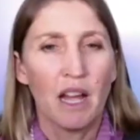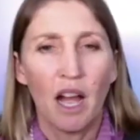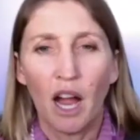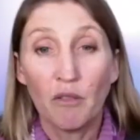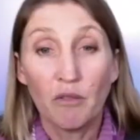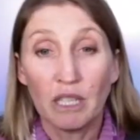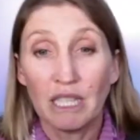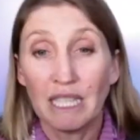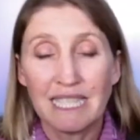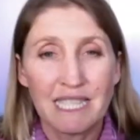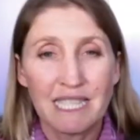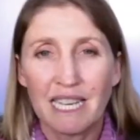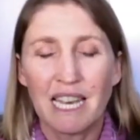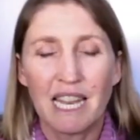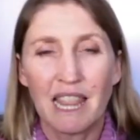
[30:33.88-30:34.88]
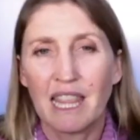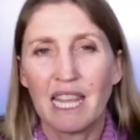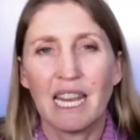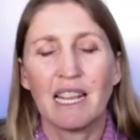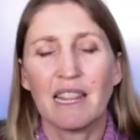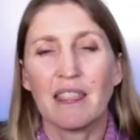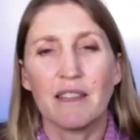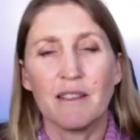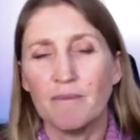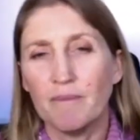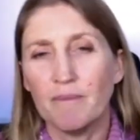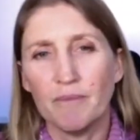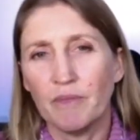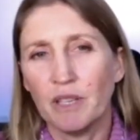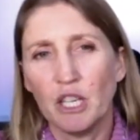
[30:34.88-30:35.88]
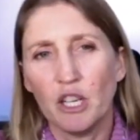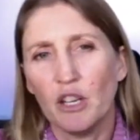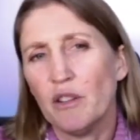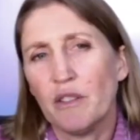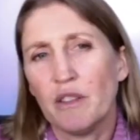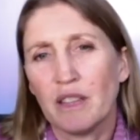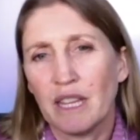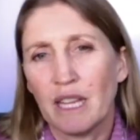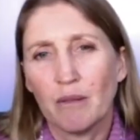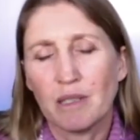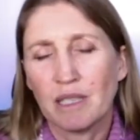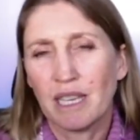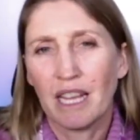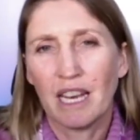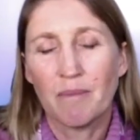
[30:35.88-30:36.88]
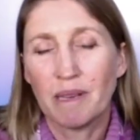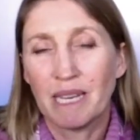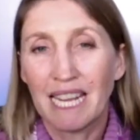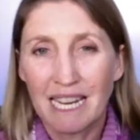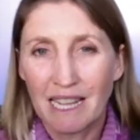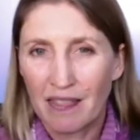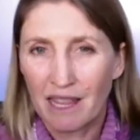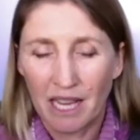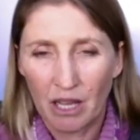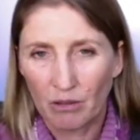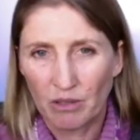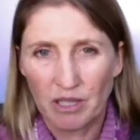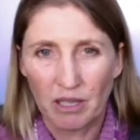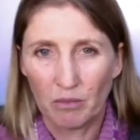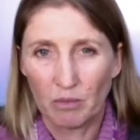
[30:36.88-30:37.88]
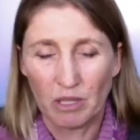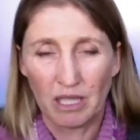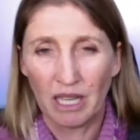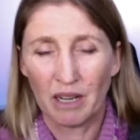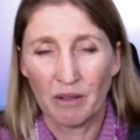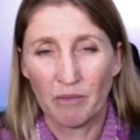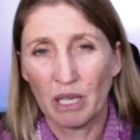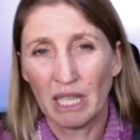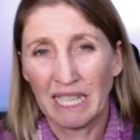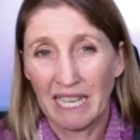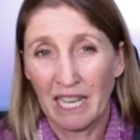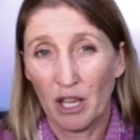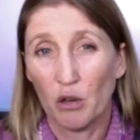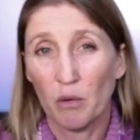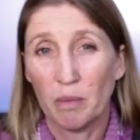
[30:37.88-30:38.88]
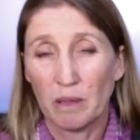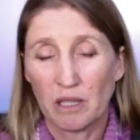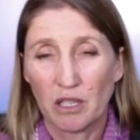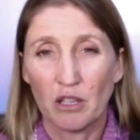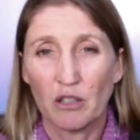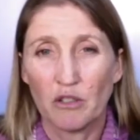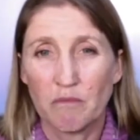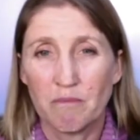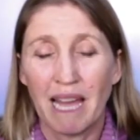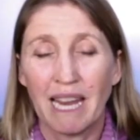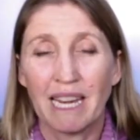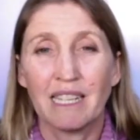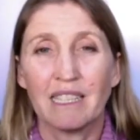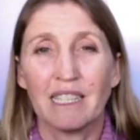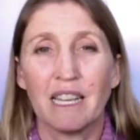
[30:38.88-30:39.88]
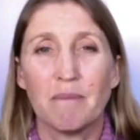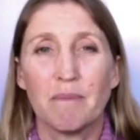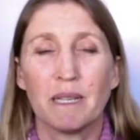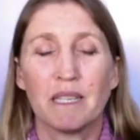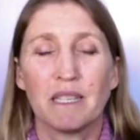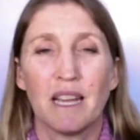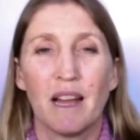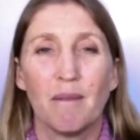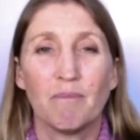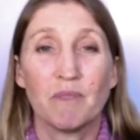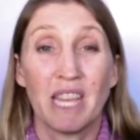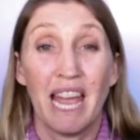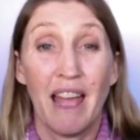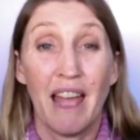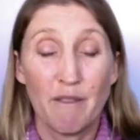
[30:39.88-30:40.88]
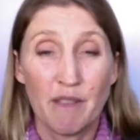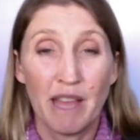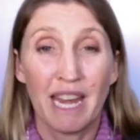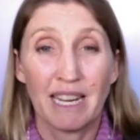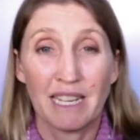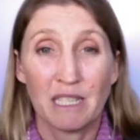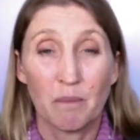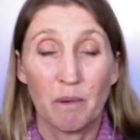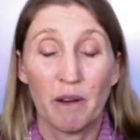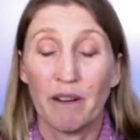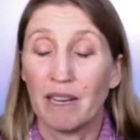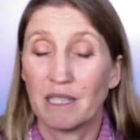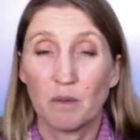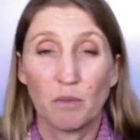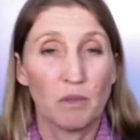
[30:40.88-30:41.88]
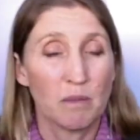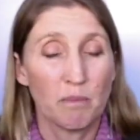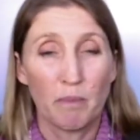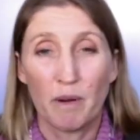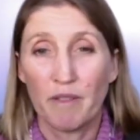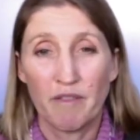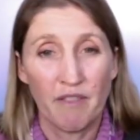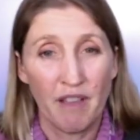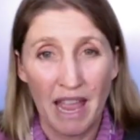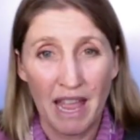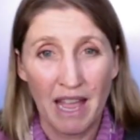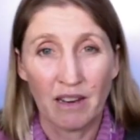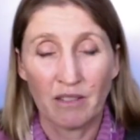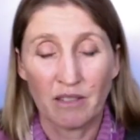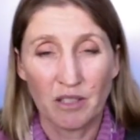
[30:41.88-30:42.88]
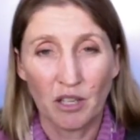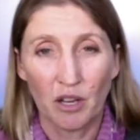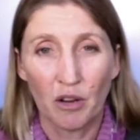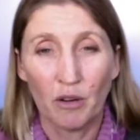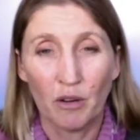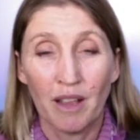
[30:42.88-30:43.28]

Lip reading: really didn't think, that there was going to be anything else that was going to really help it so dramatically. But to have that experience was profound. So yes.